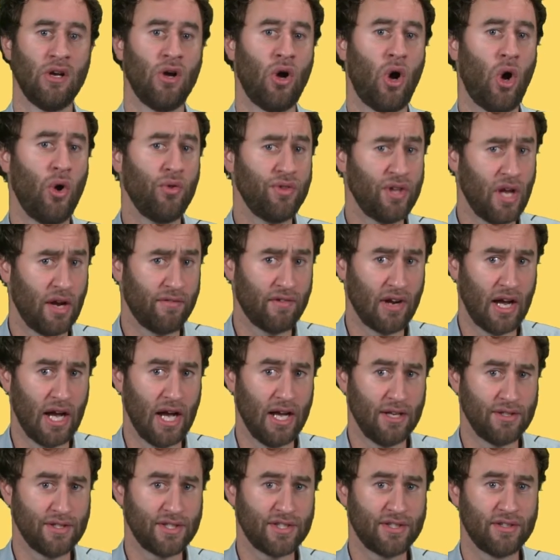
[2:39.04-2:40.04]
On the other
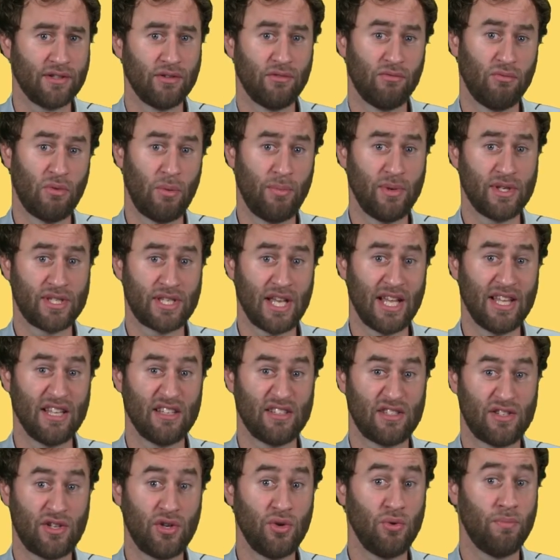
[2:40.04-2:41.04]
hand, when we set
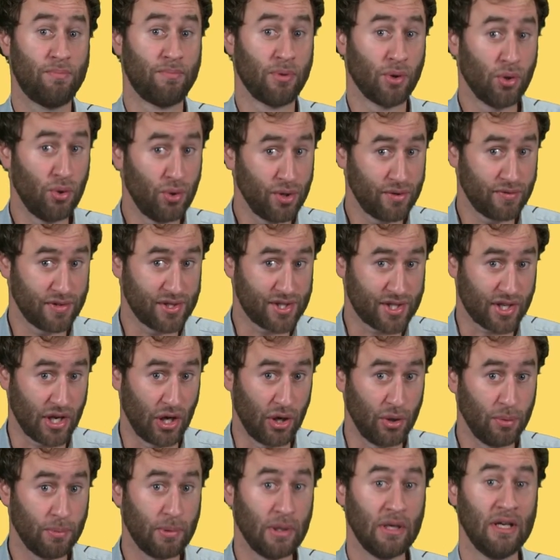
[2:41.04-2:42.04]
too broad of a
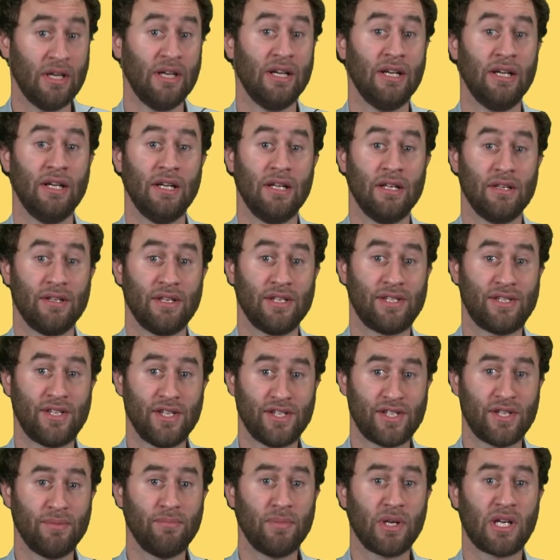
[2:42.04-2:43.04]
scope, the
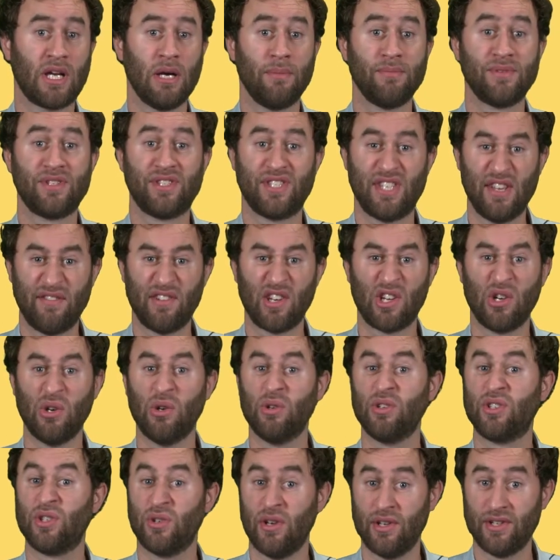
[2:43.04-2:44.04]
system becomes difficult
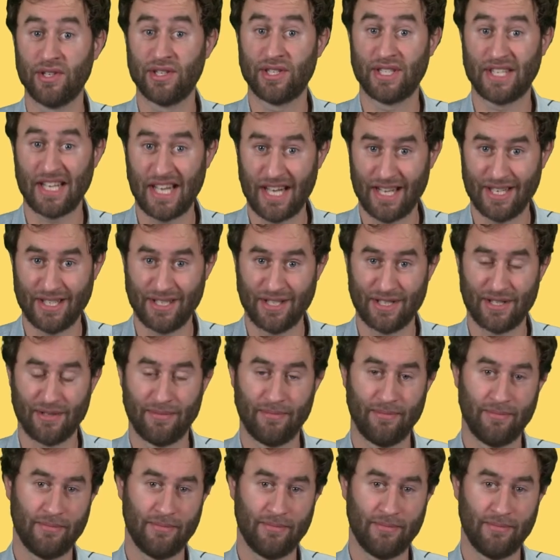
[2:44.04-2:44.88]
to understand.